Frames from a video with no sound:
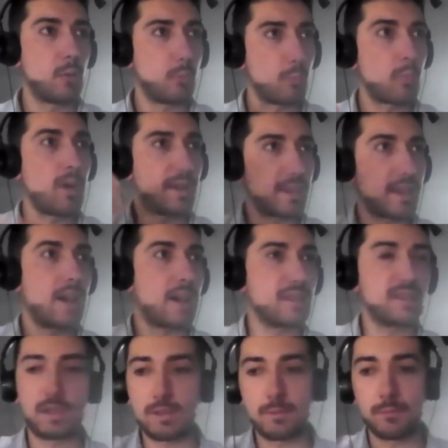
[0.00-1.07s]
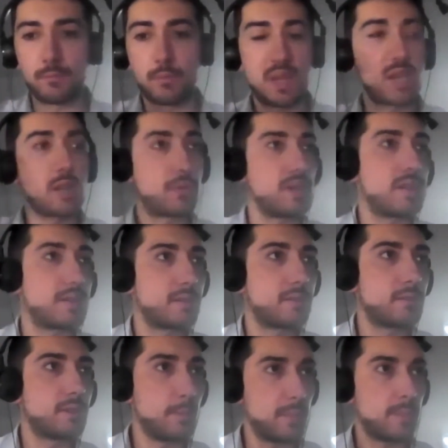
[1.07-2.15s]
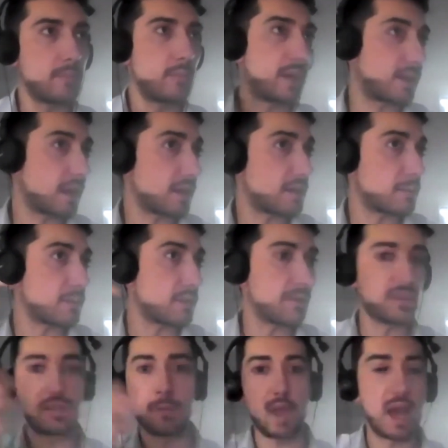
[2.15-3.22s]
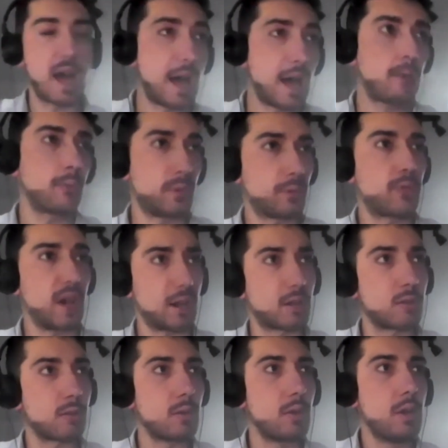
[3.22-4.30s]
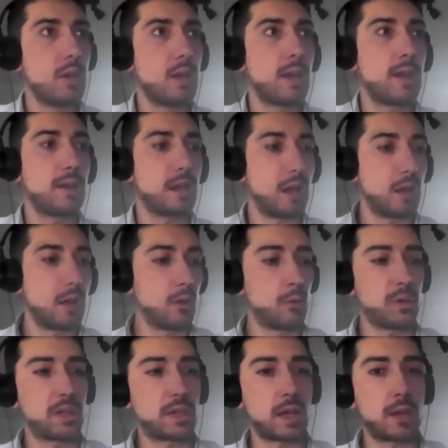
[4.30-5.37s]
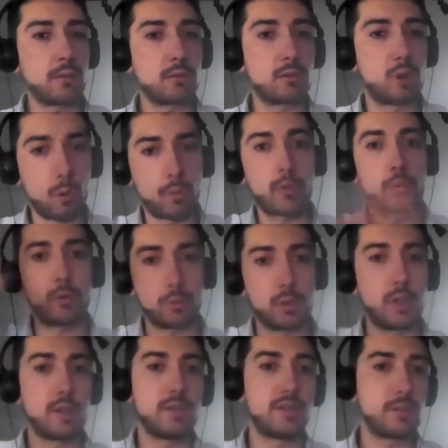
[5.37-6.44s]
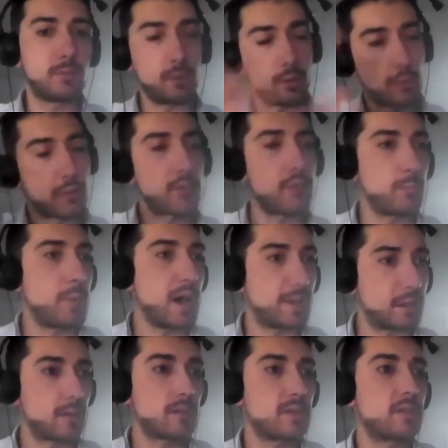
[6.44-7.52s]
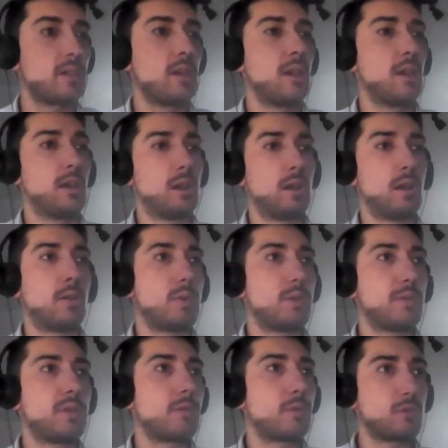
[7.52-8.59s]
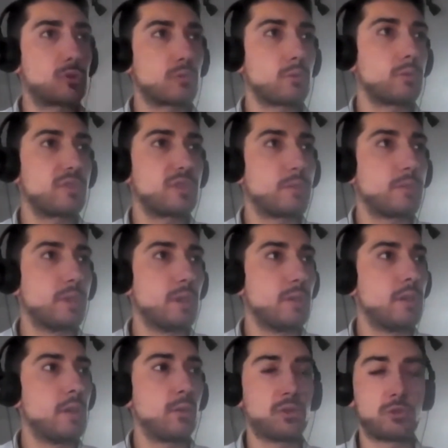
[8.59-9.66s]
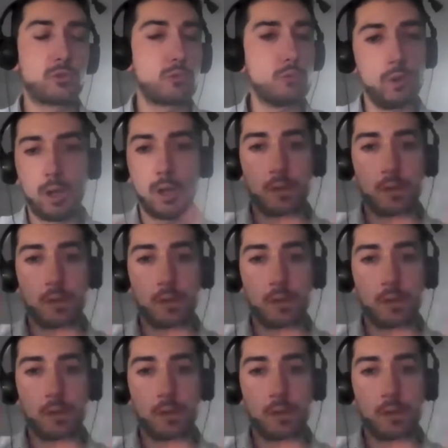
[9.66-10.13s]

what are the benefits they may have with Falco, and how we can cover different patterns with different tools. If they want to do